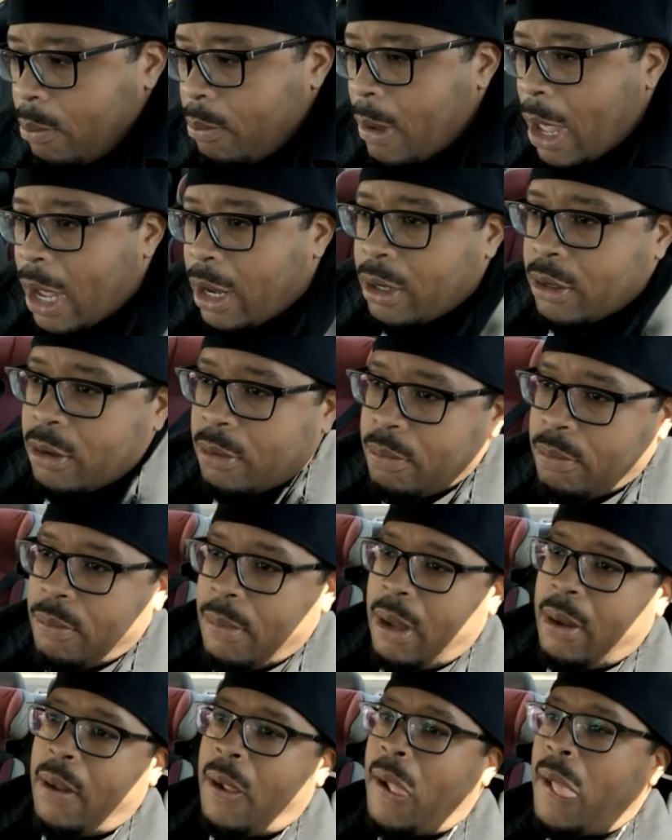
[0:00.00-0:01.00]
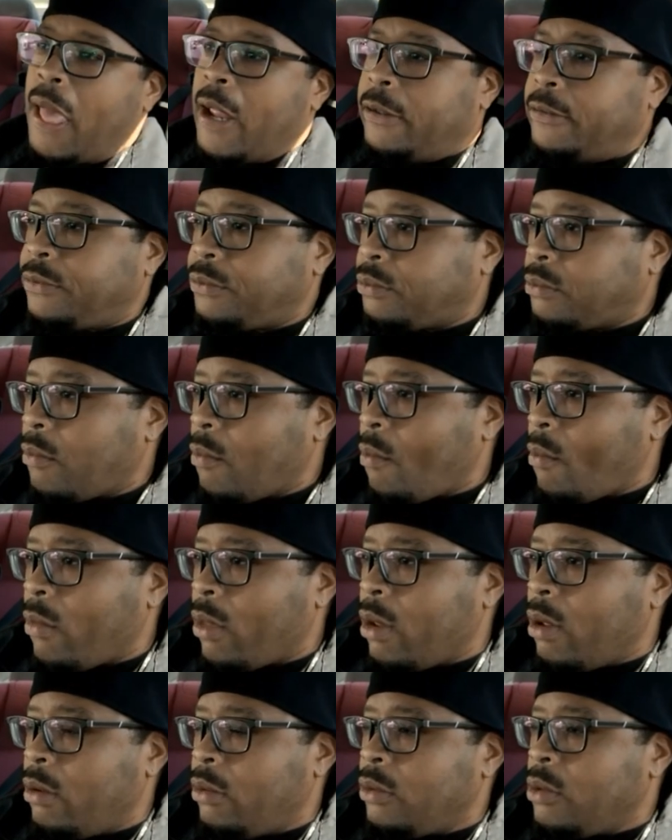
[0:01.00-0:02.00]
Mac. I think it's everybody that has
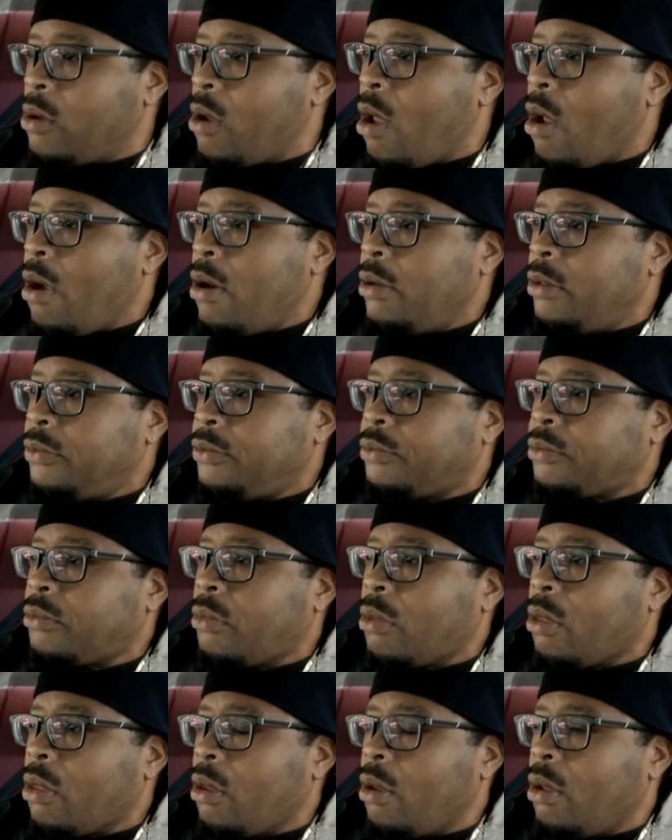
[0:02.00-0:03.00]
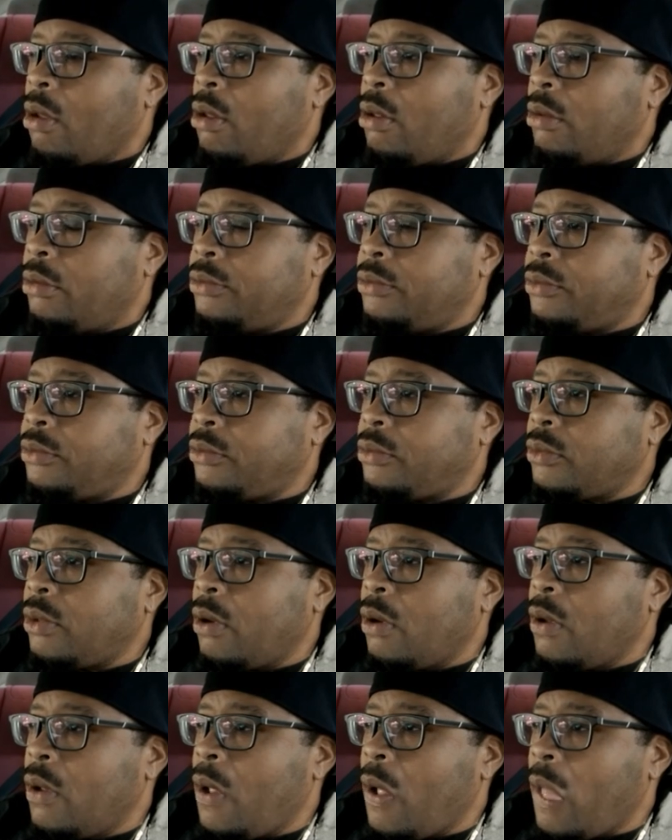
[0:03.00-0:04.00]
that red machine with all the
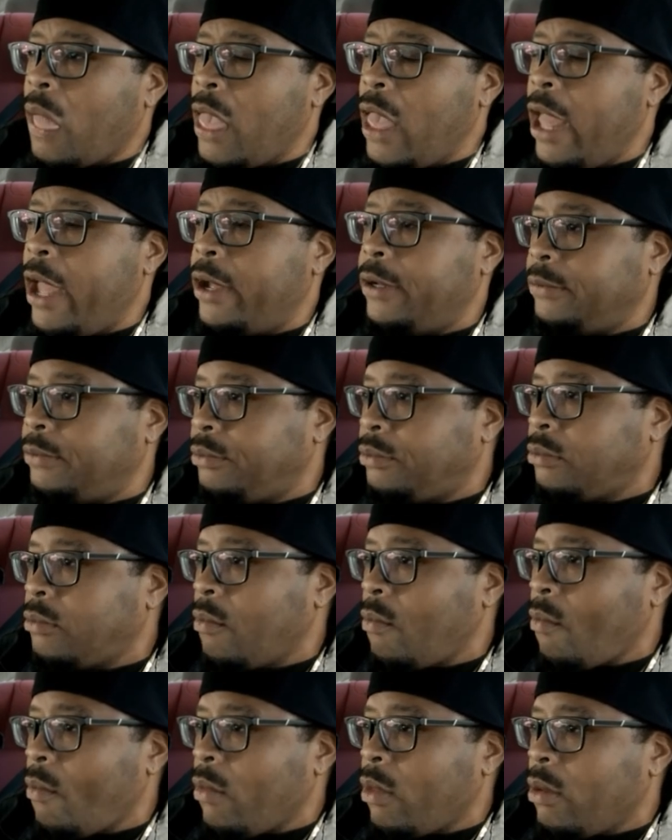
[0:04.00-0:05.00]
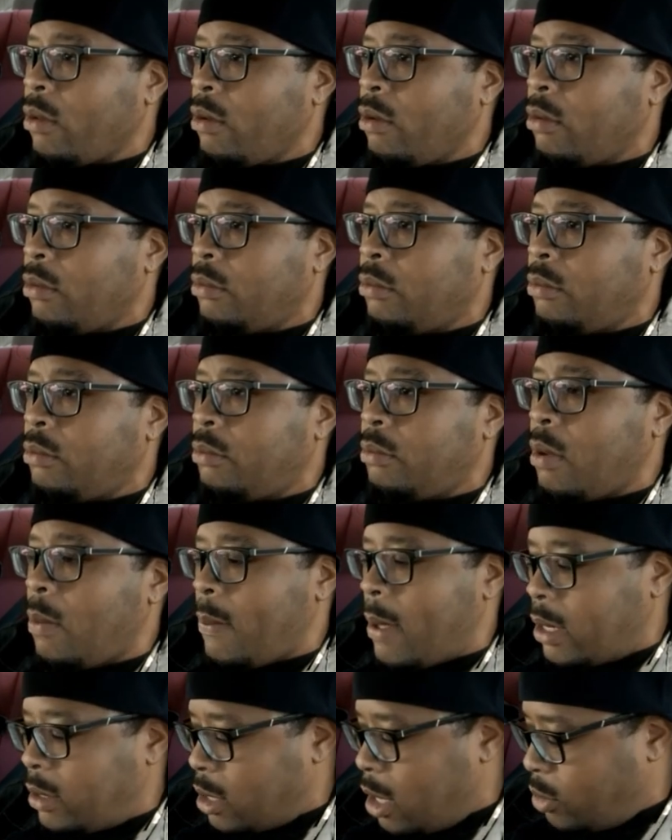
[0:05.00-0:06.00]
flavors. Yeah. I think. But
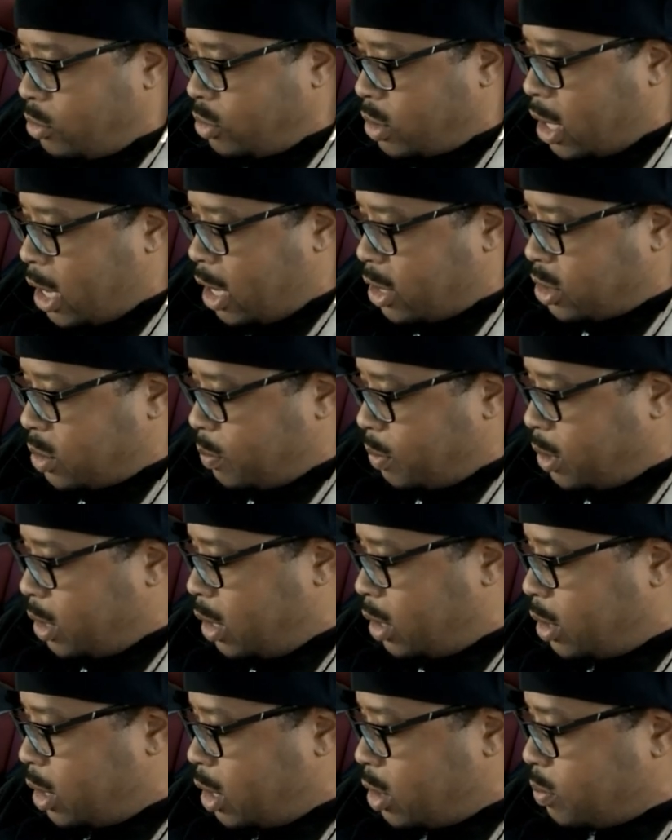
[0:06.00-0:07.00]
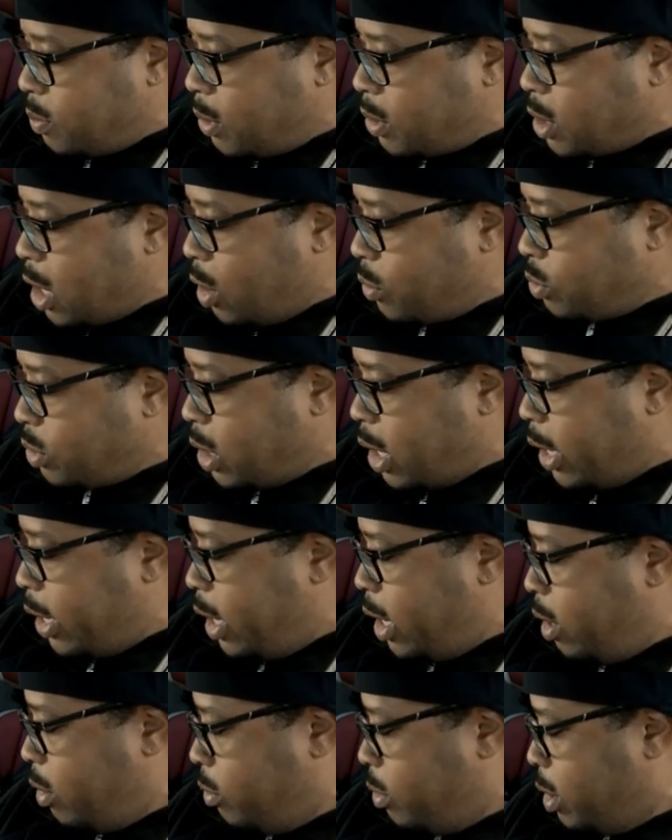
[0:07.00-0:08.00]
McDonald's has it, but I guess McDonald's like
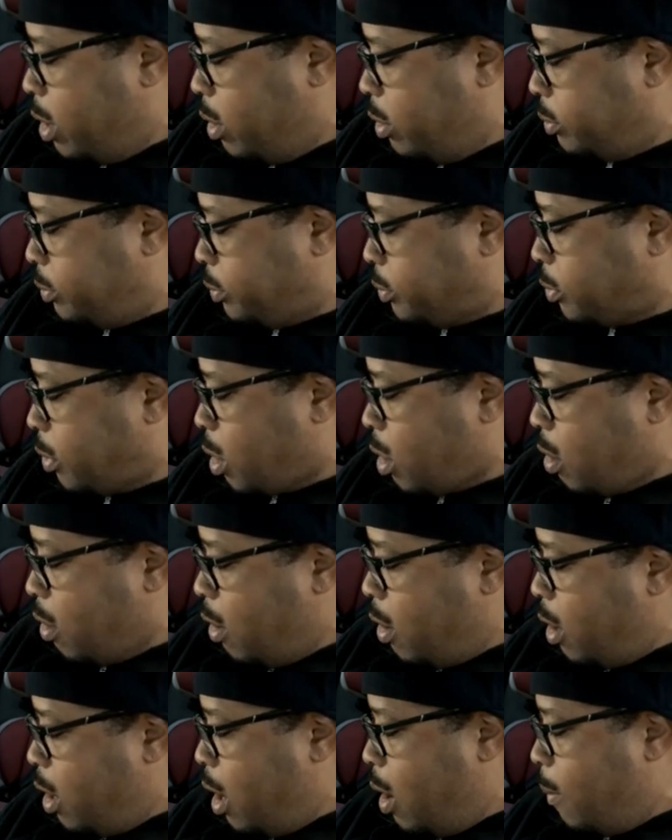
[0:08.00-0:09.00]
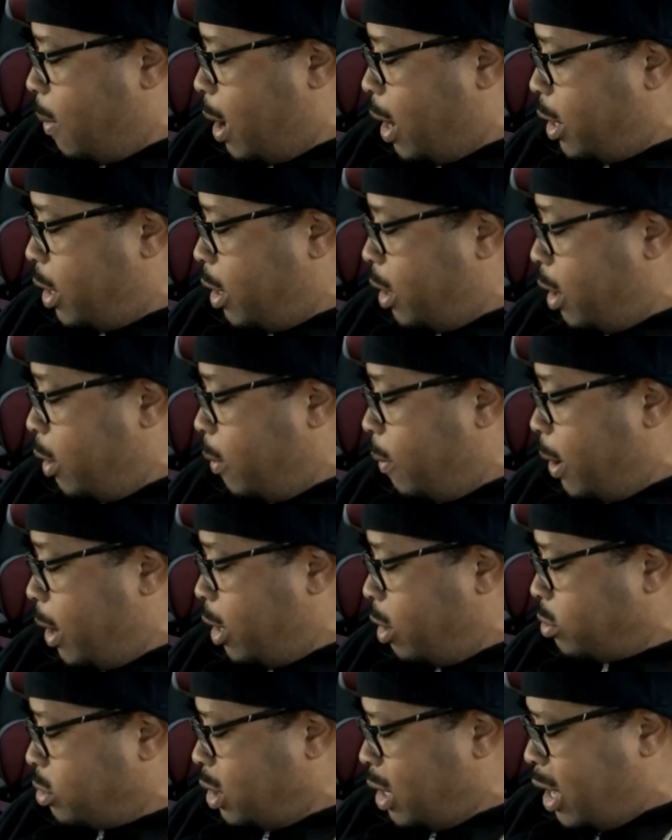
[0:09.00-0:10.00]
hell no. Everybody,
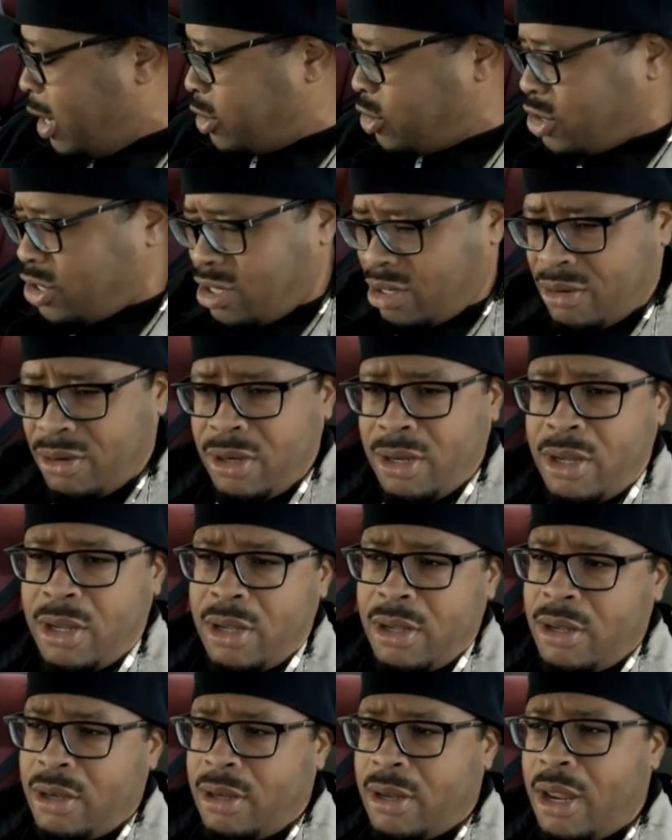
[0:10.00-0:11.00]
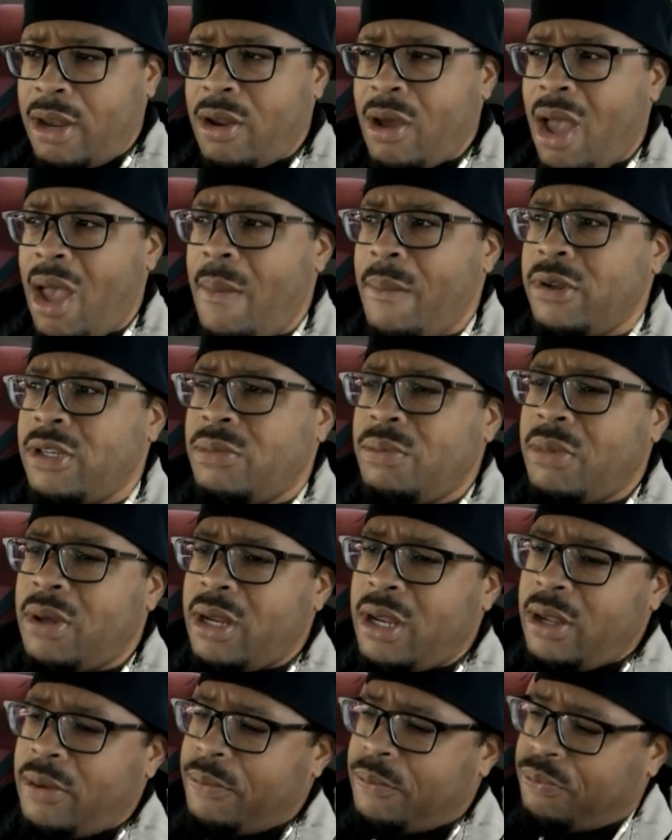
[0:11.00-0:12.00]
everybody else like, Shh. they know how much
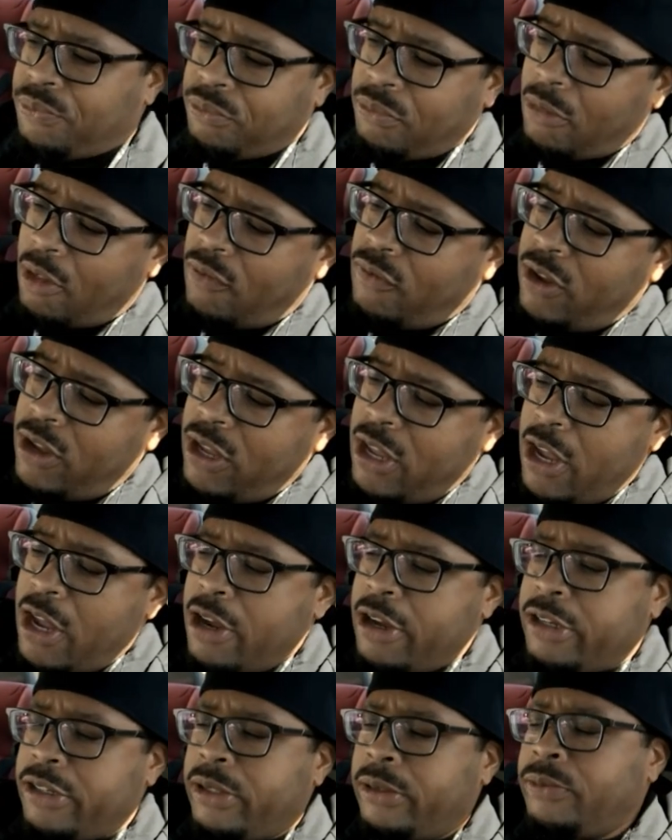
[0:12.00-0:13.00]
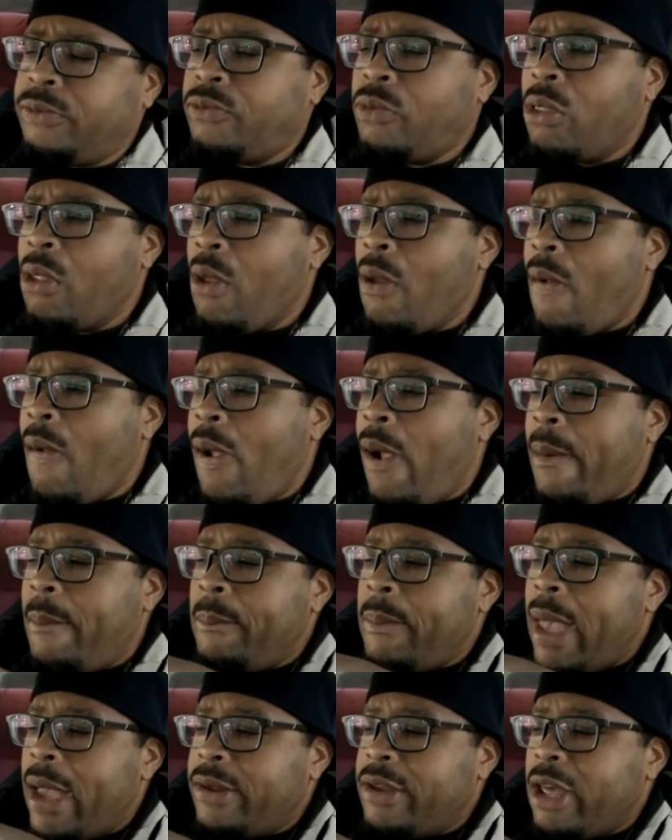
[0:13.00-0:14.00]
money for years
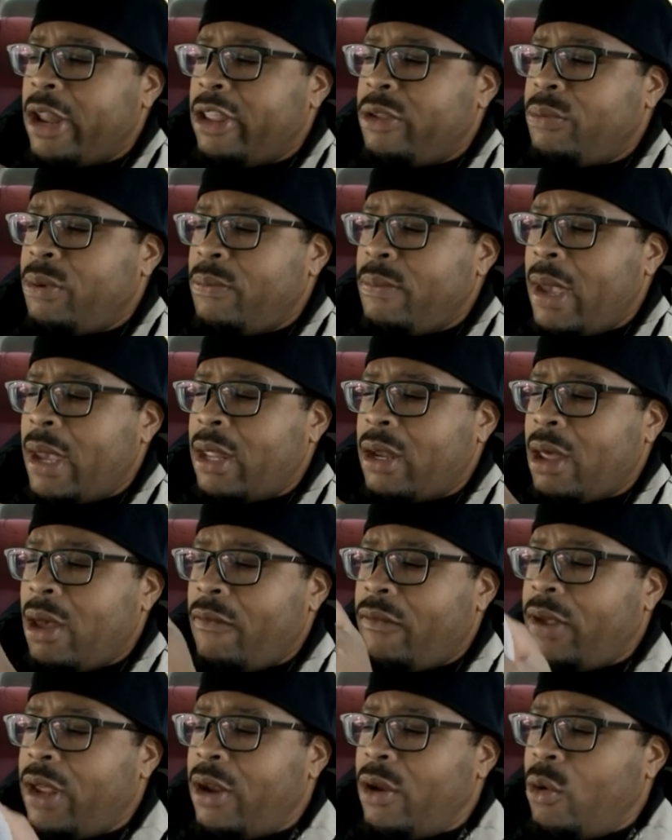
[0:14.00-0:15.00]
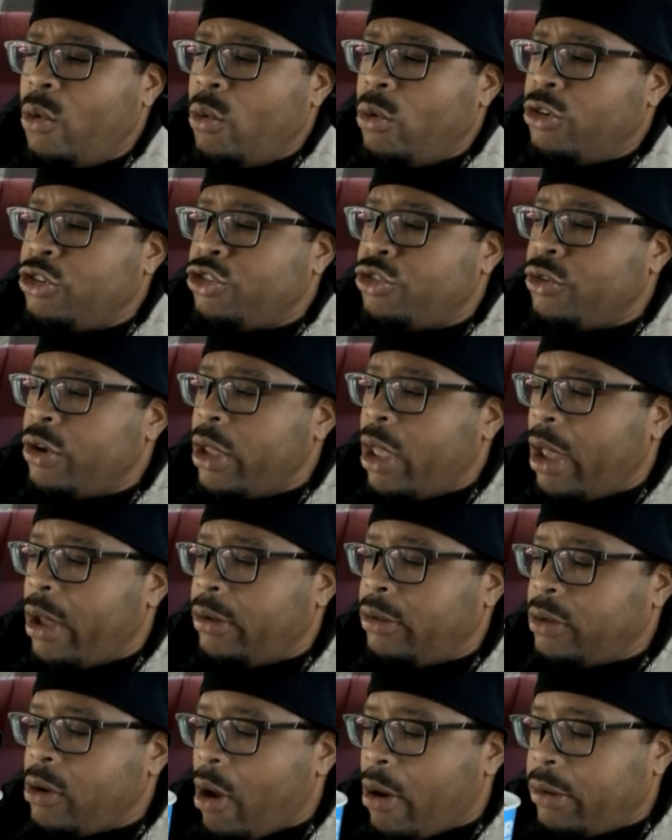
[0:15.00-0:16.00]
McDonald's been making off that orange drink.
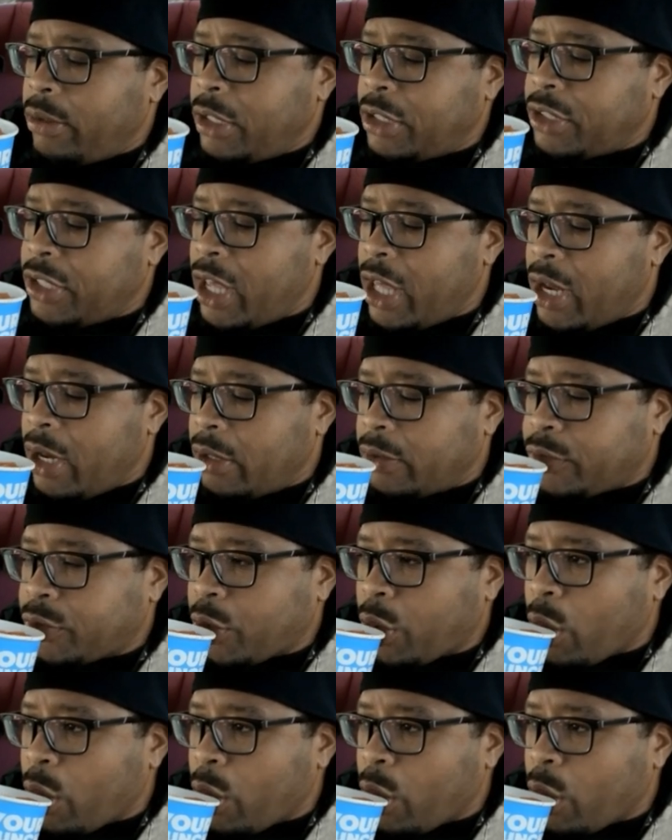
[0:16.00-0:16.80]
Let's get it.